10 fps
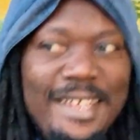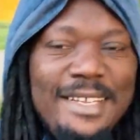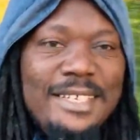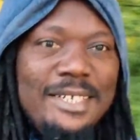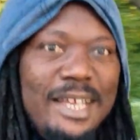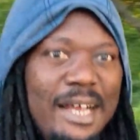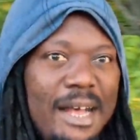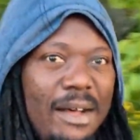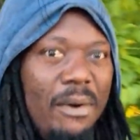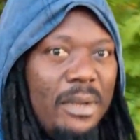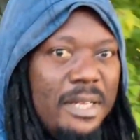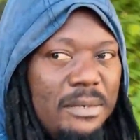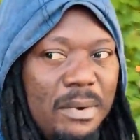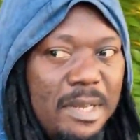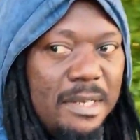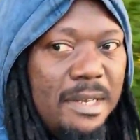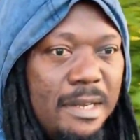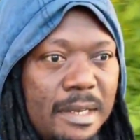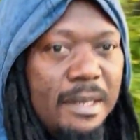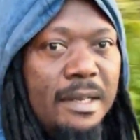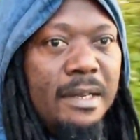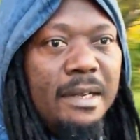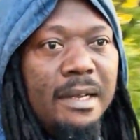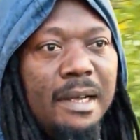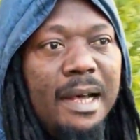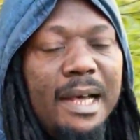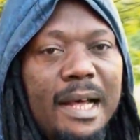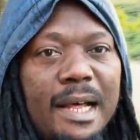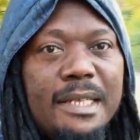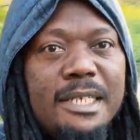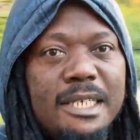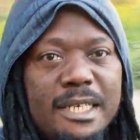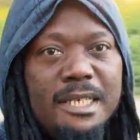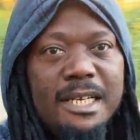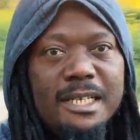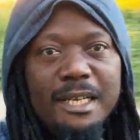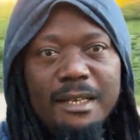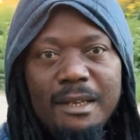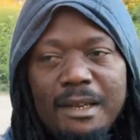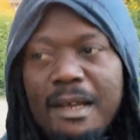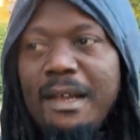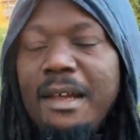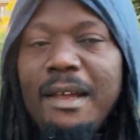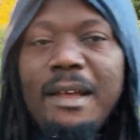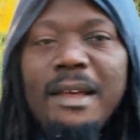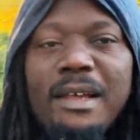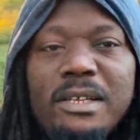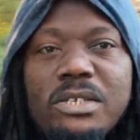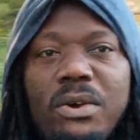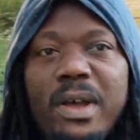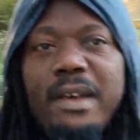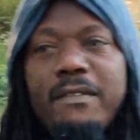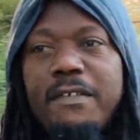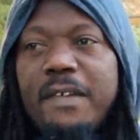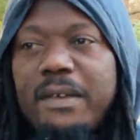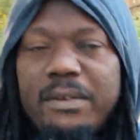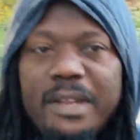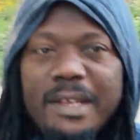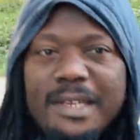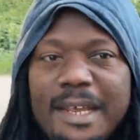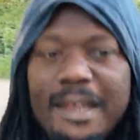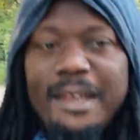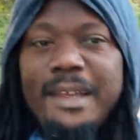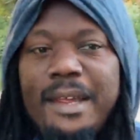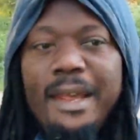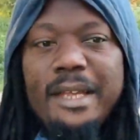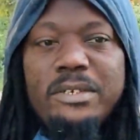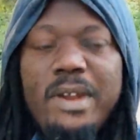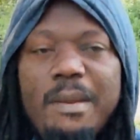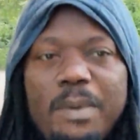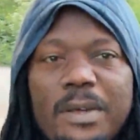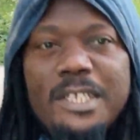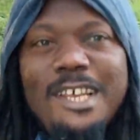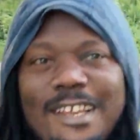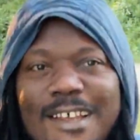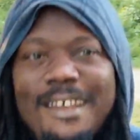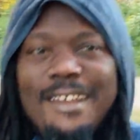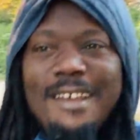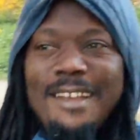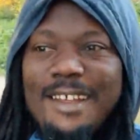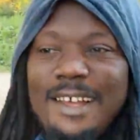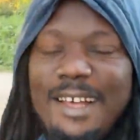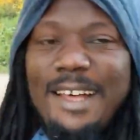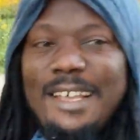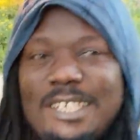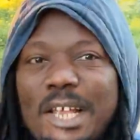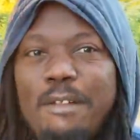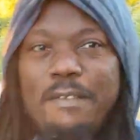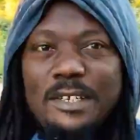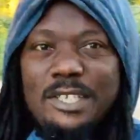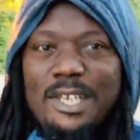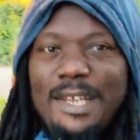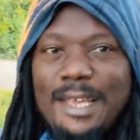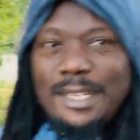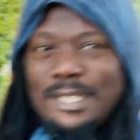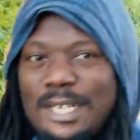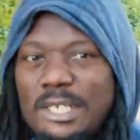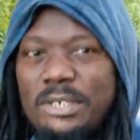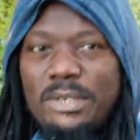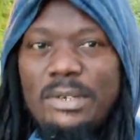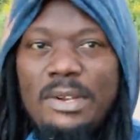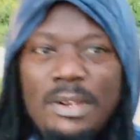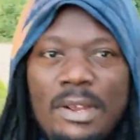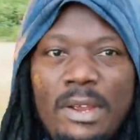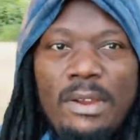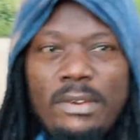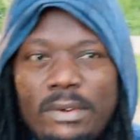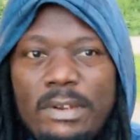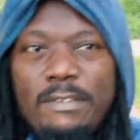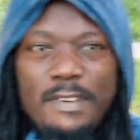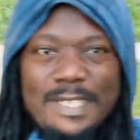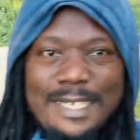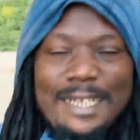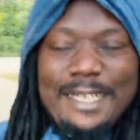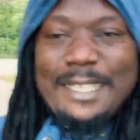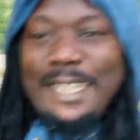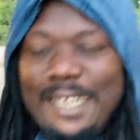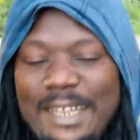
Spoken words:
It's all-in-one setting. It's got everything you need: a tripod, a selfie stick, extension rod facility,